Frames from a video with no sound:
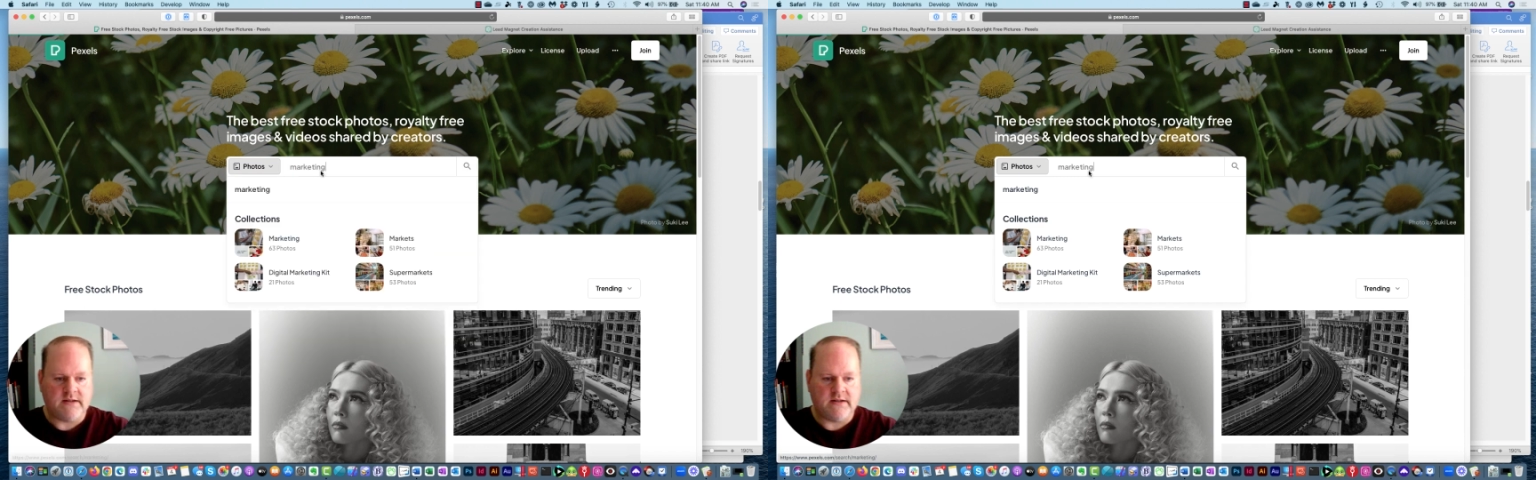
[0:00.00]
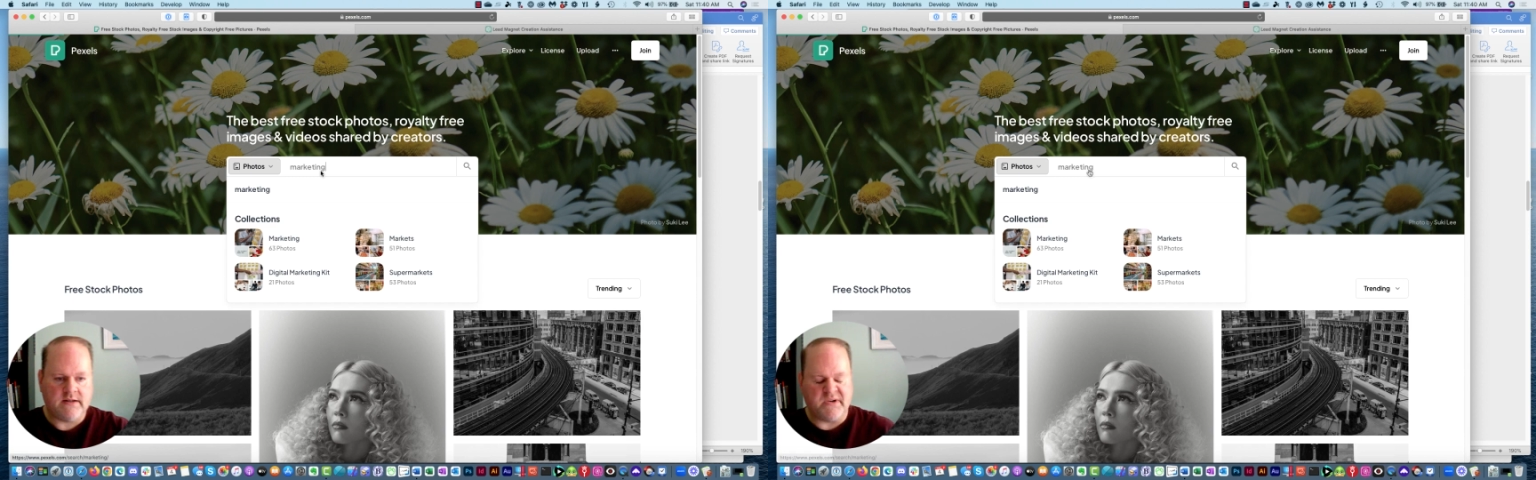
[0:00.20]

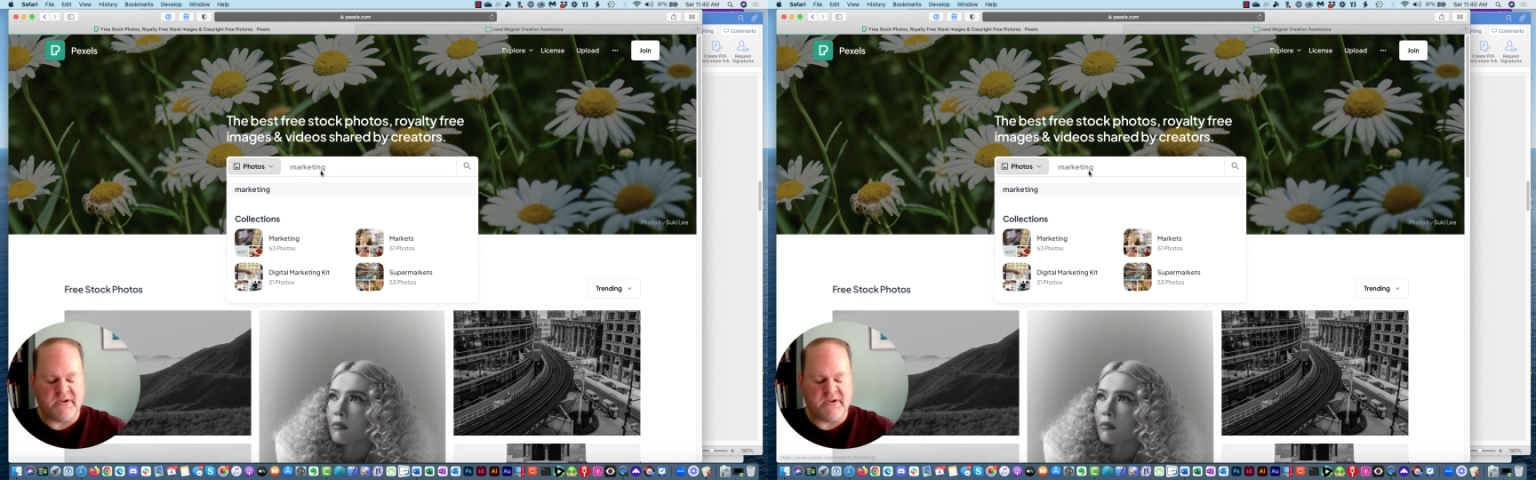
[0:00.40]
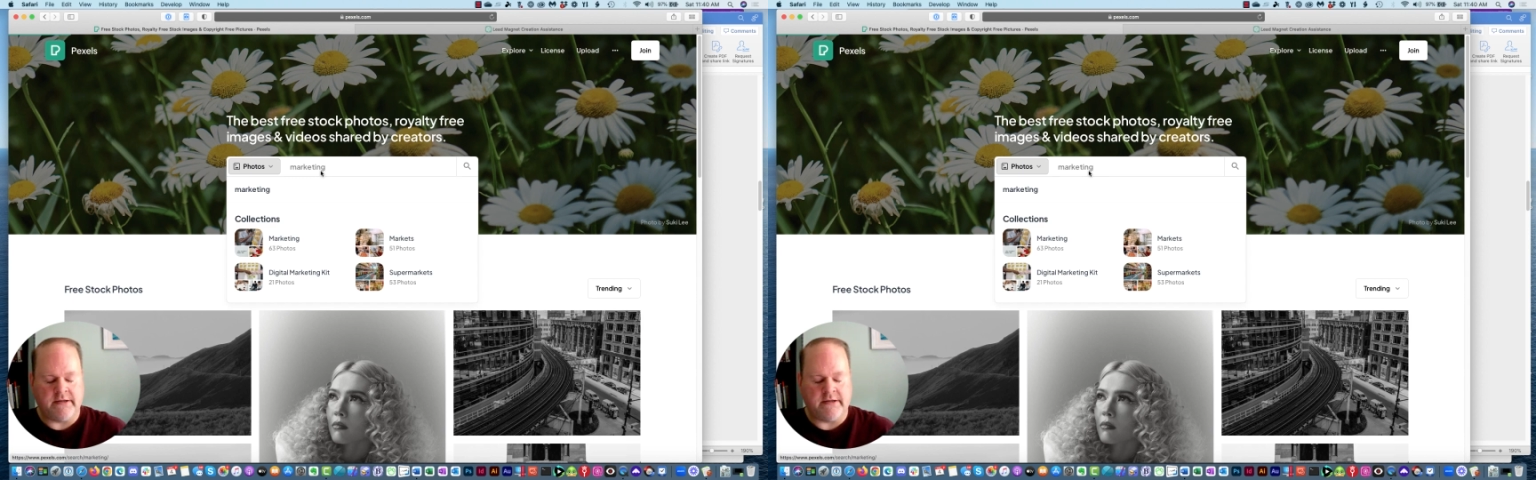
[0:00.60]
and see
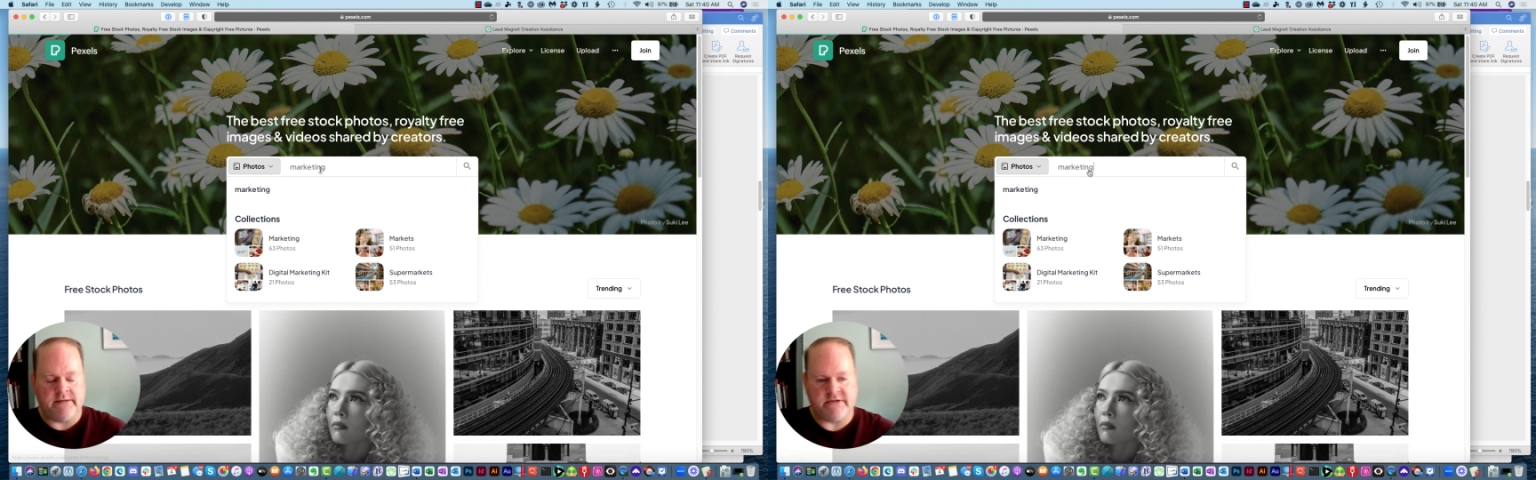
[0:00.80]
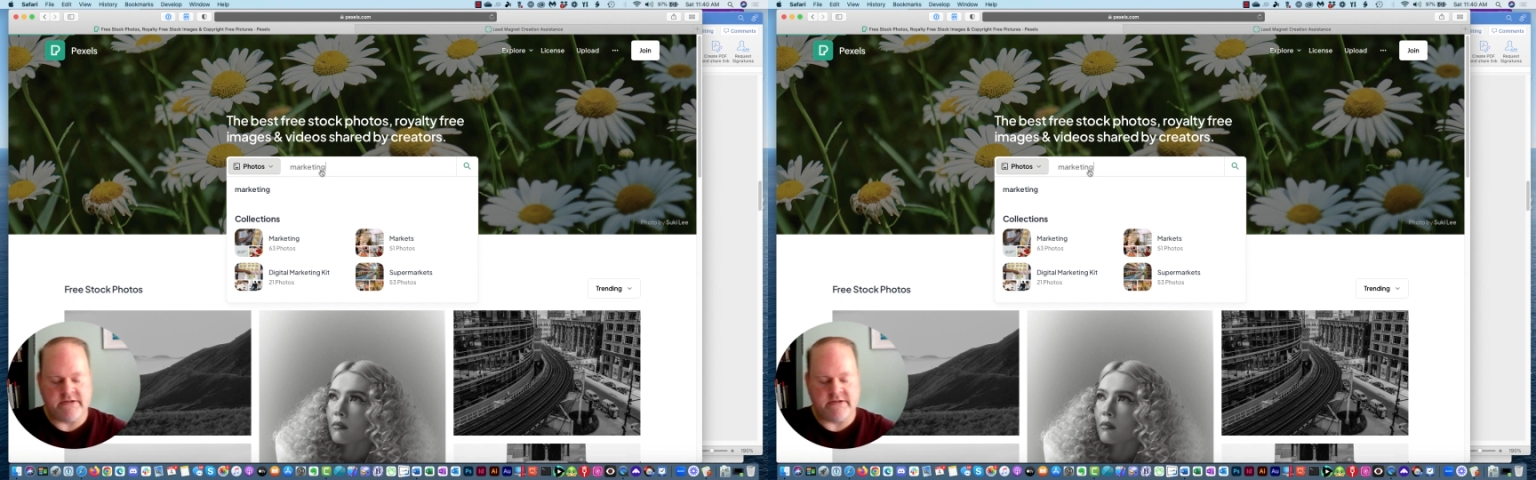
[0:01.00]
what kind of
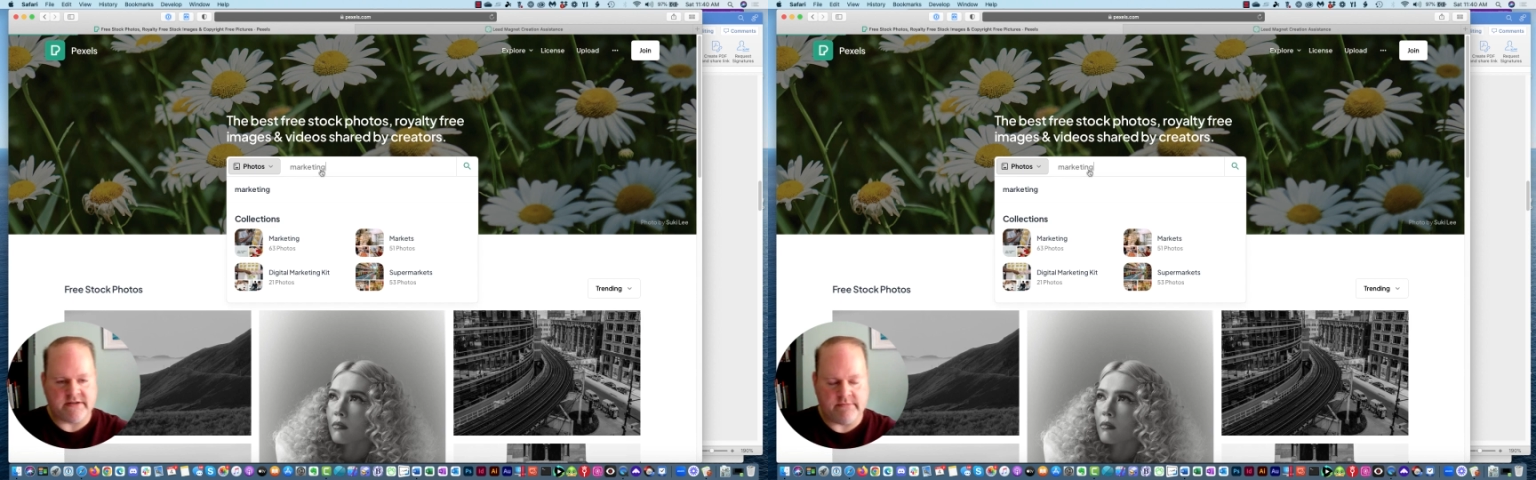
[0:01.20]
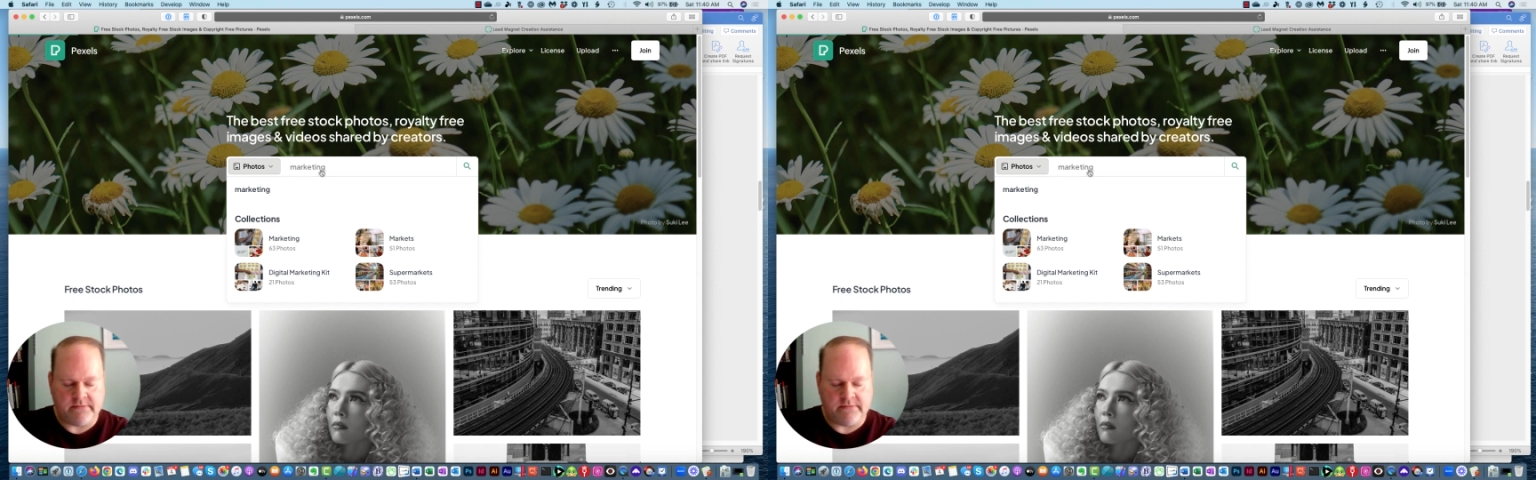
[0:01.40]
images
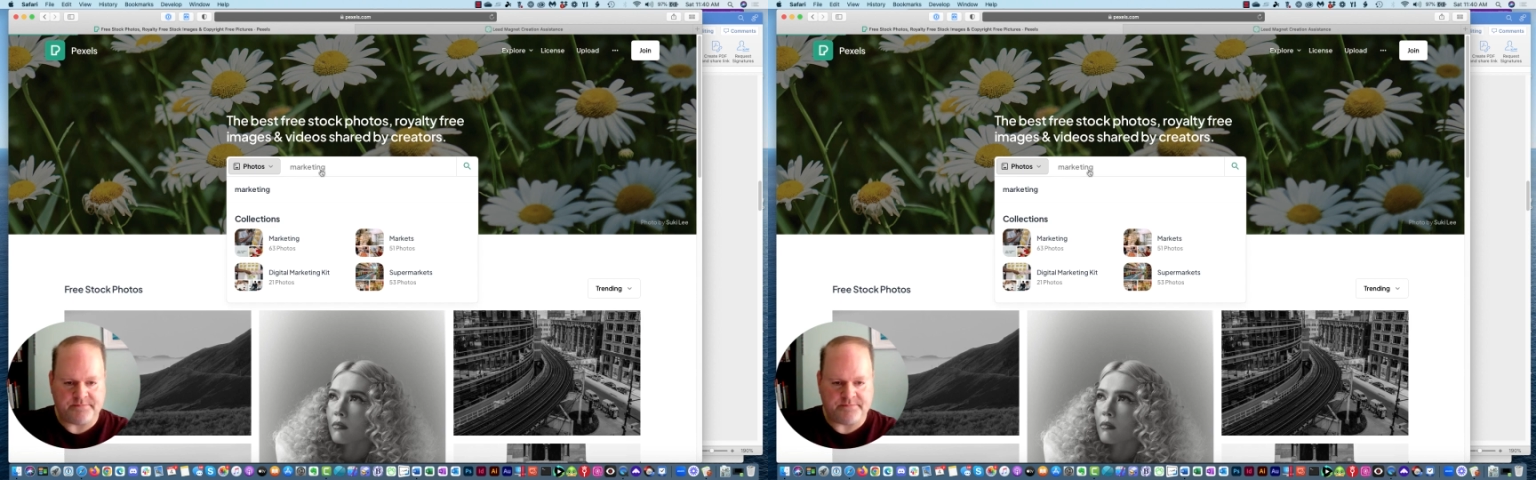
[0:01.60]
come up.